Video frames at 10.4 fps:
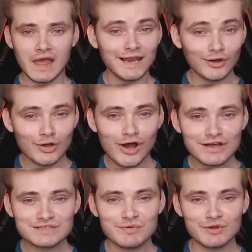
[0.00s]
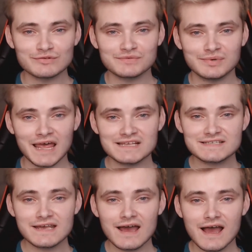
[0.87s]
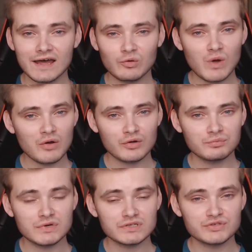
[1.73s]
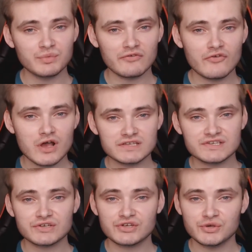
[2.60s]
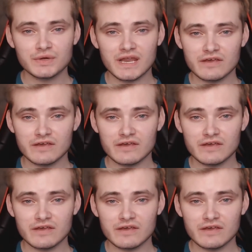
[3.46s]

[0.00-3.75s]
Hello guys, MiddletonPlays here, and welcome to my first Q&A